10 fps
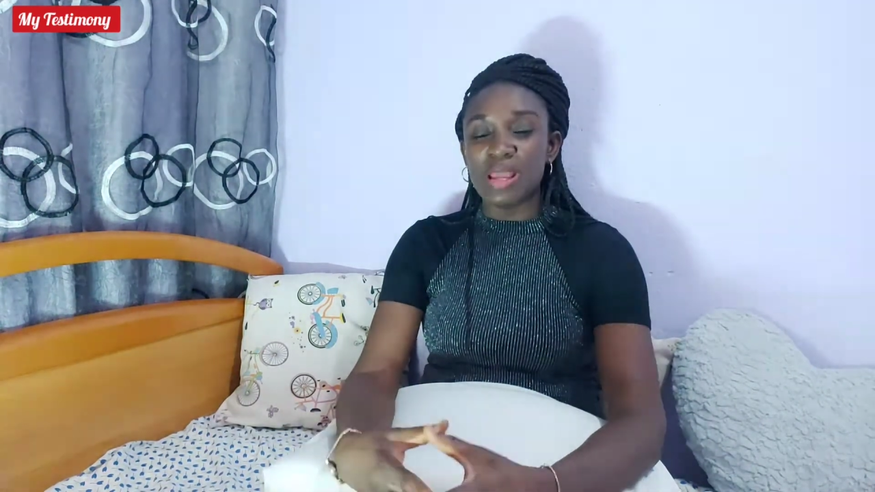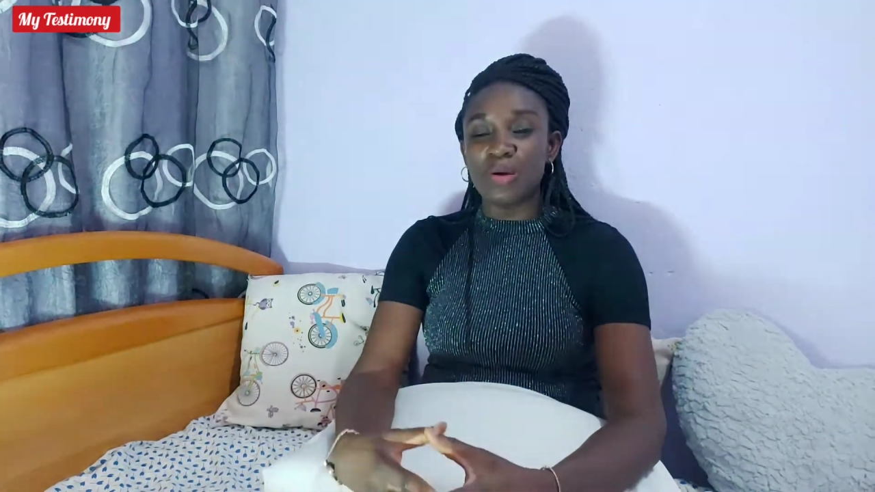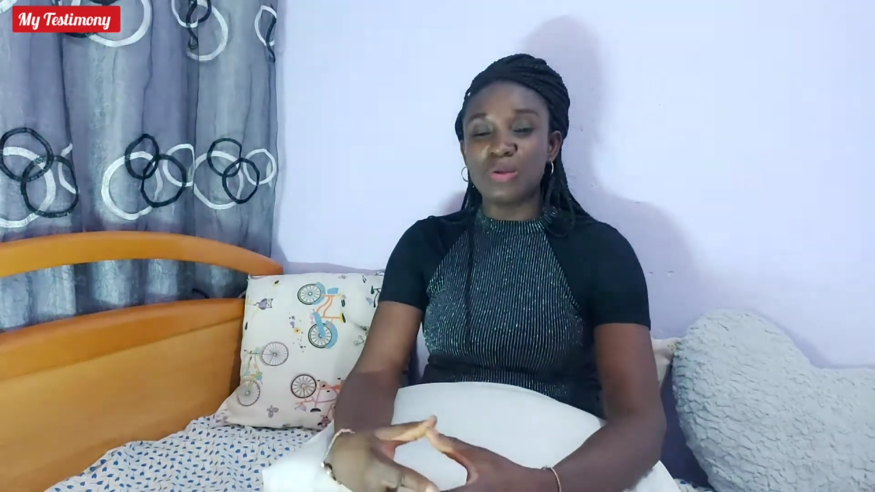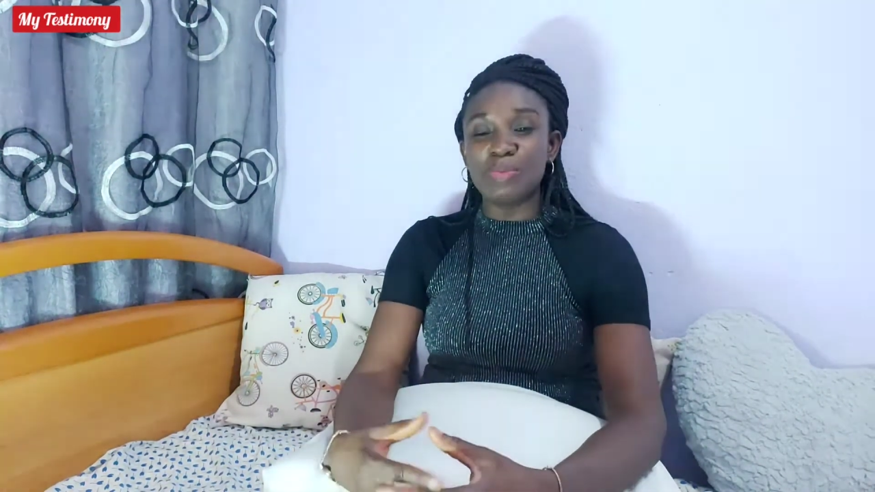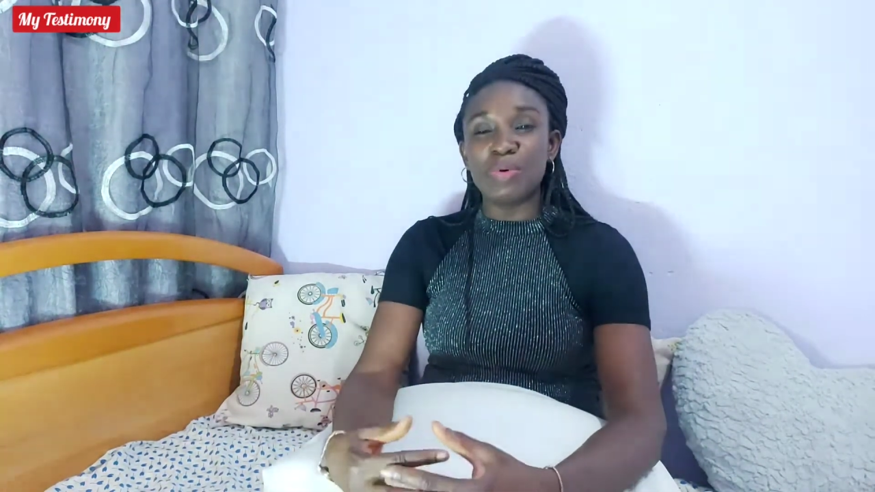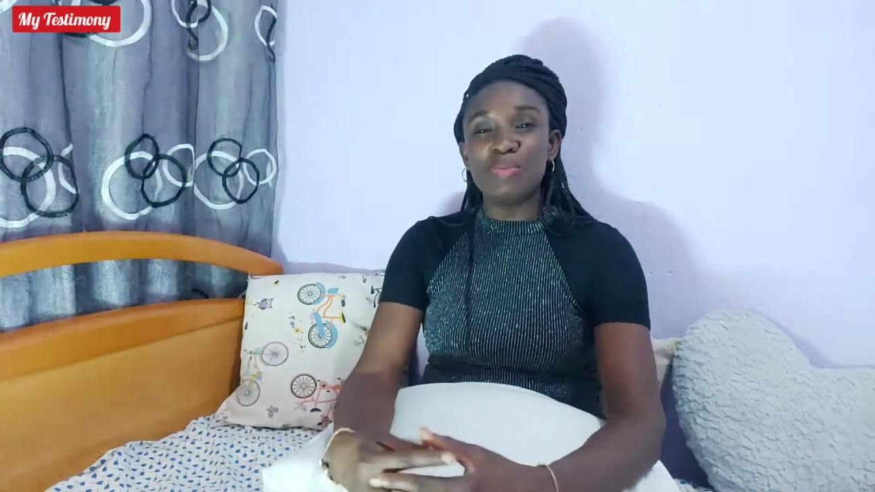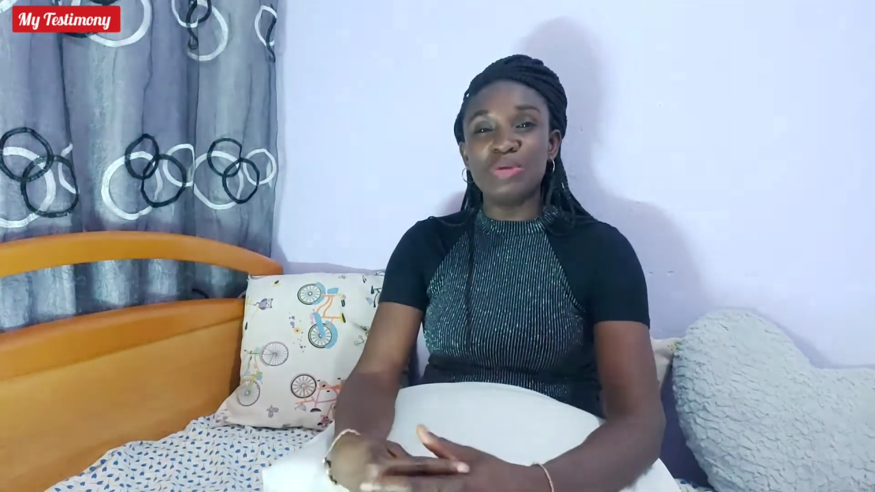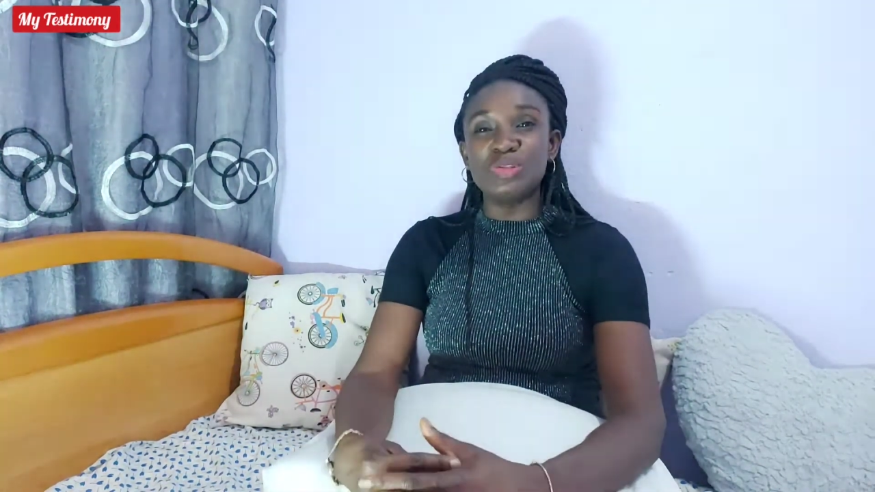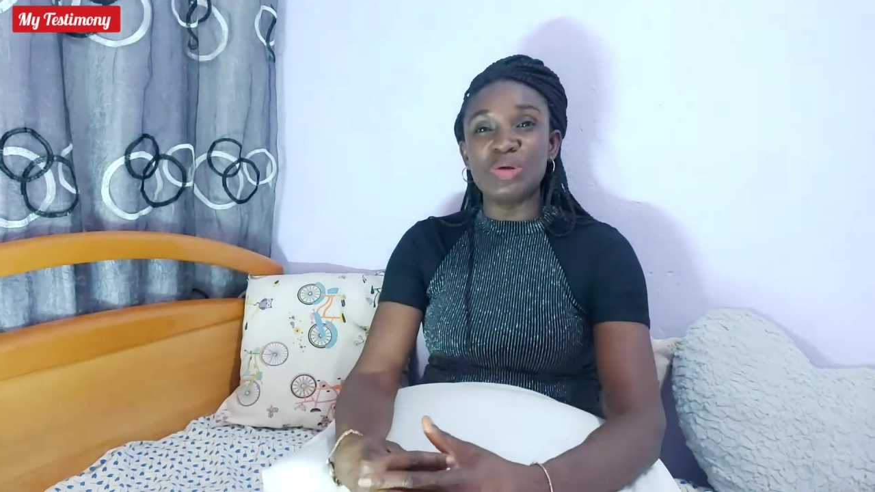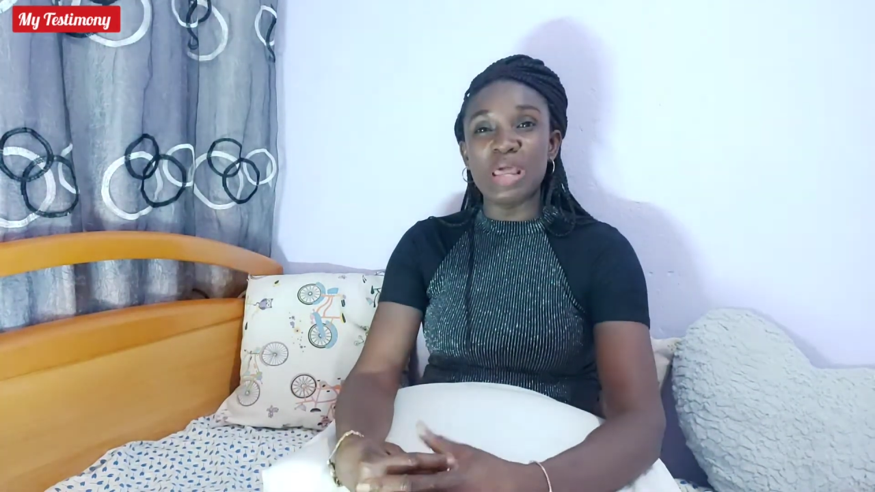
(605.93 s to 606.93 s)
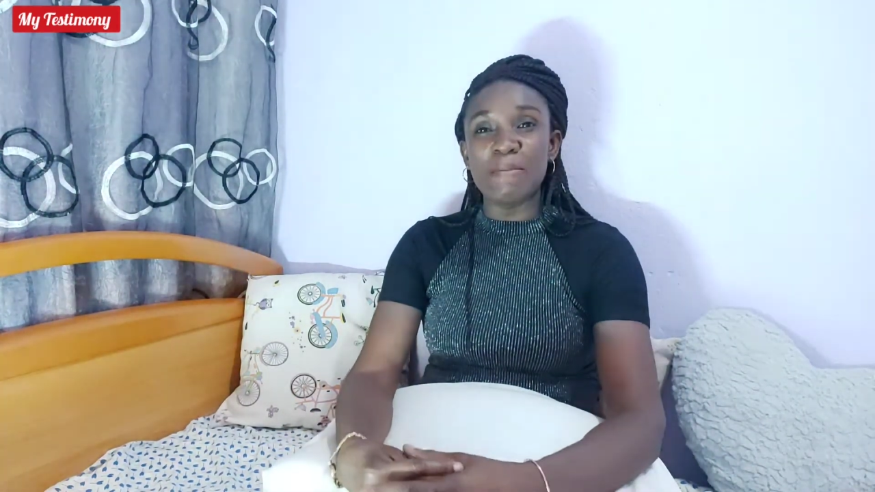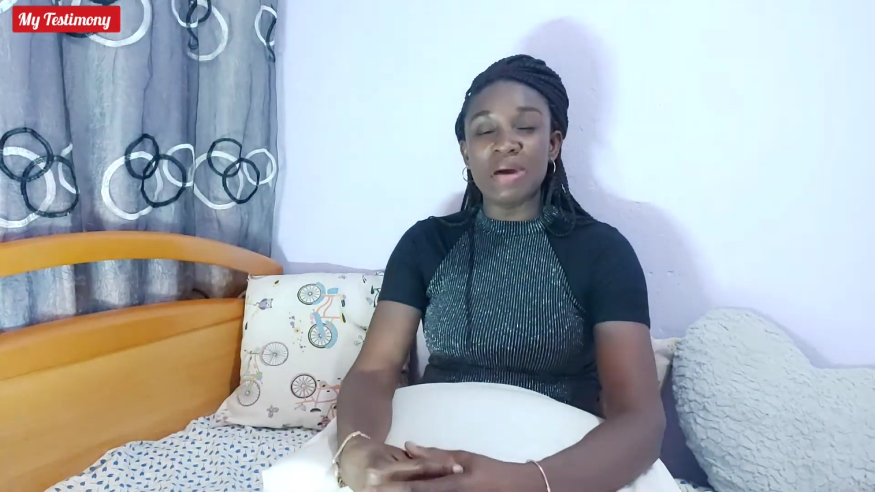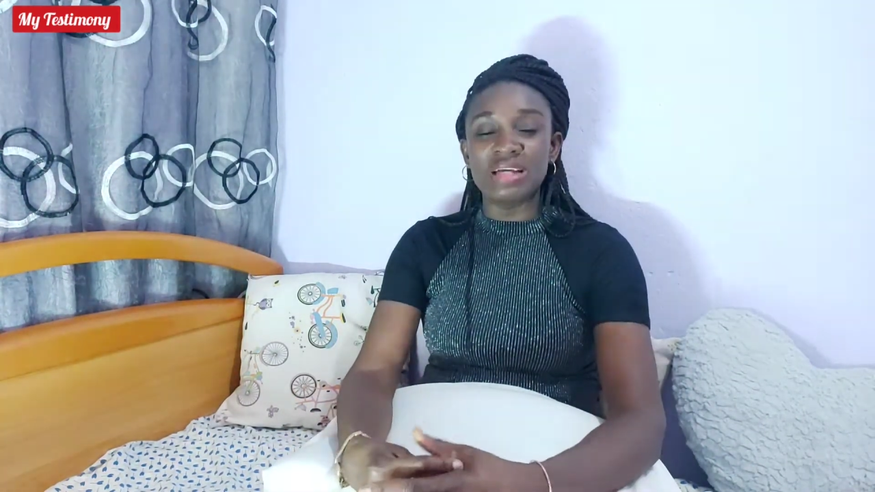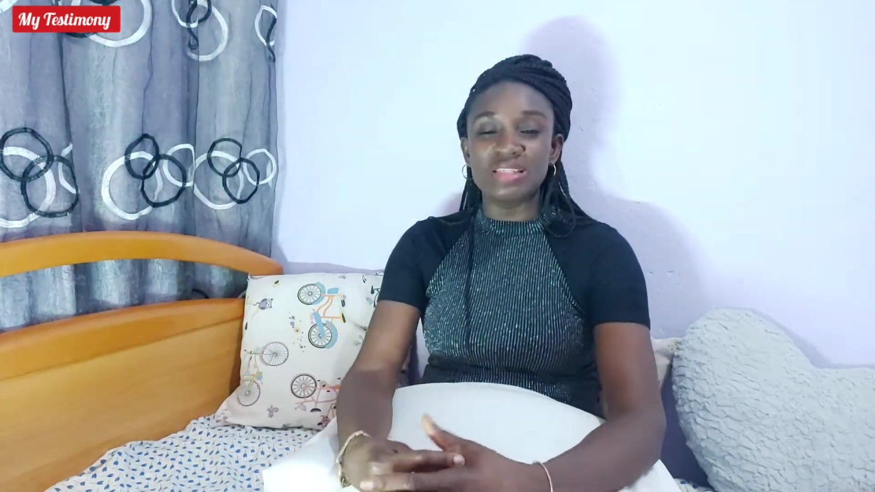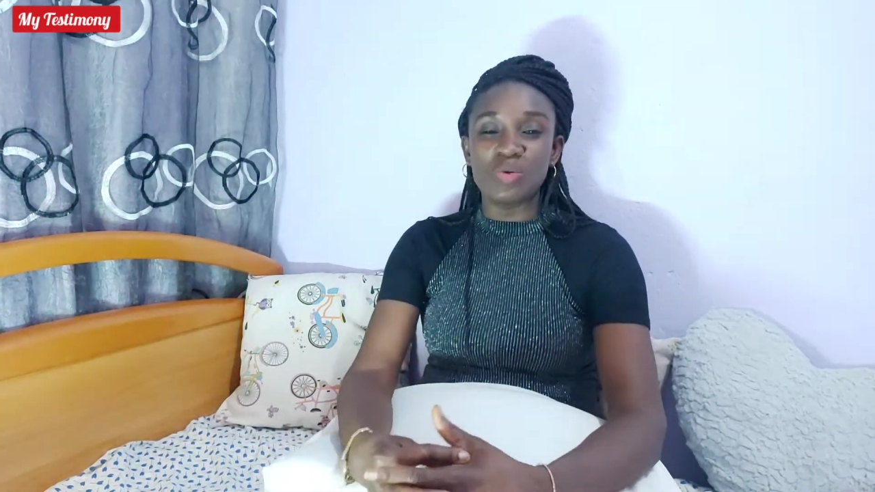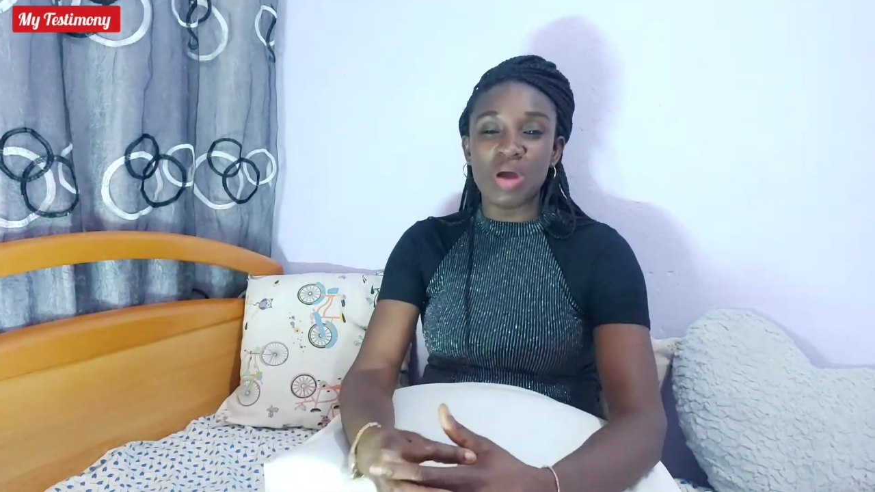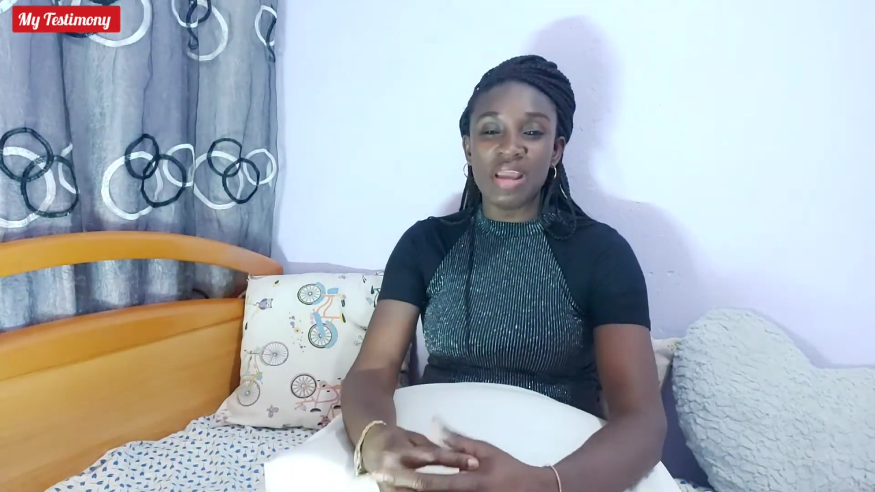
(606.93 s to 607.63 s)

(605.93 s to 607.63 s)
called upon me to help out in one